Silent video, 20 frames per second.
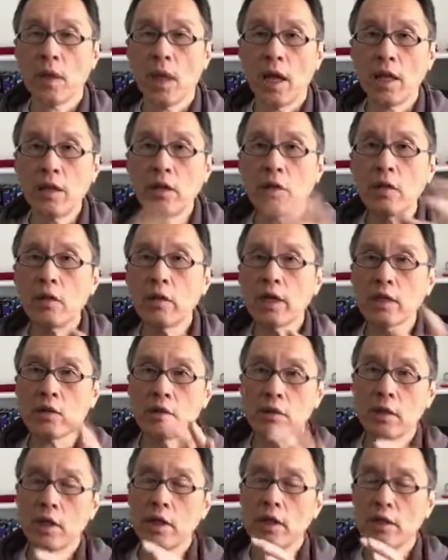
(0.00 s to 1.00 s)
And you look at
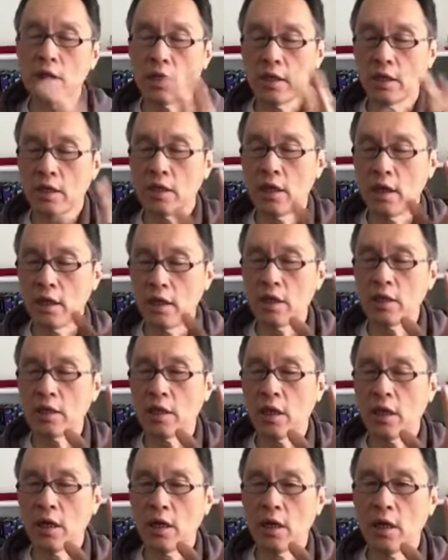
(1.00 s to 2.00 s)
today's Chinese
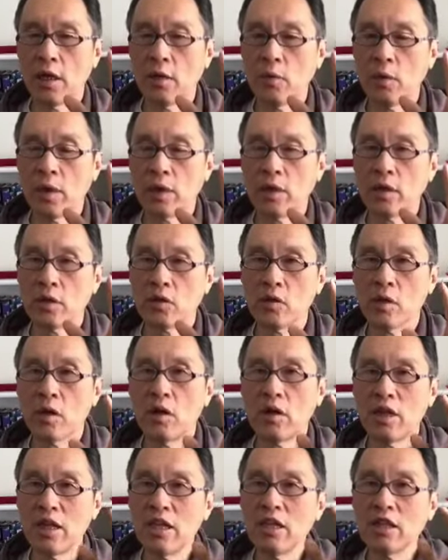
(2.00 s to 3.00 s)
what the
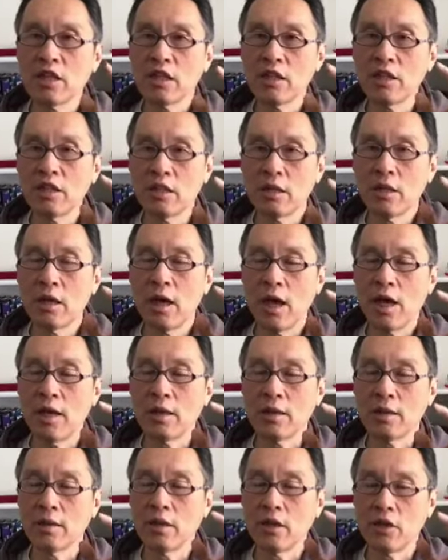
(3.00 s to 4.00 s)
so-called internal
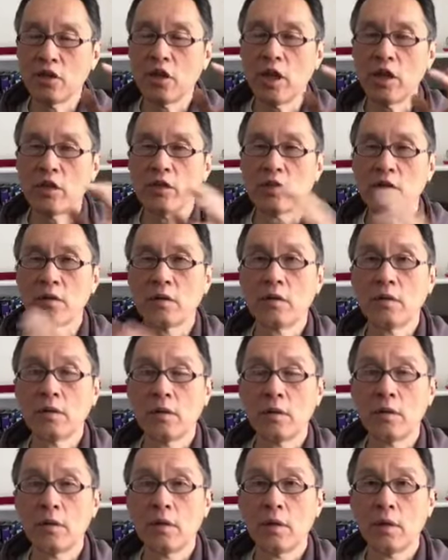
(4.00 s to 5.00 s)
art in general.
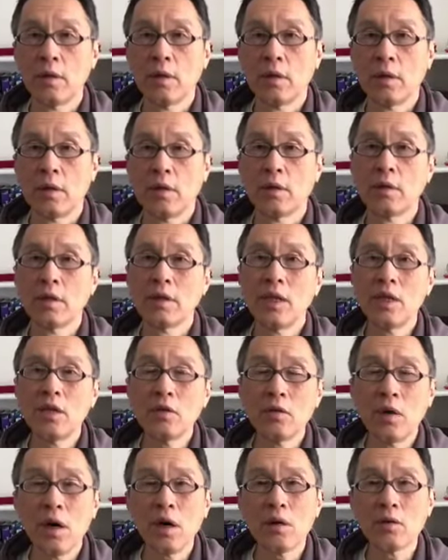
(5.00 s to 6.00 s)
Did they
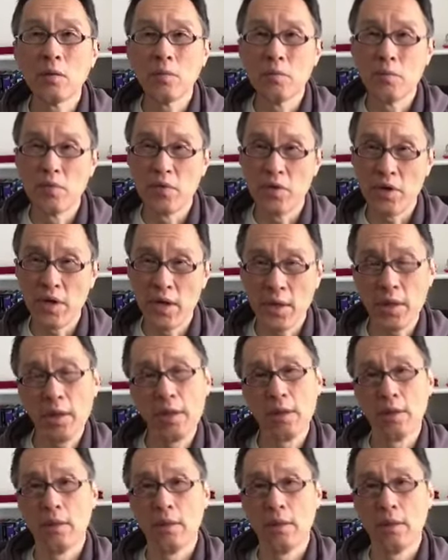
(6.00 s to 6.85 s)
know how to breathe?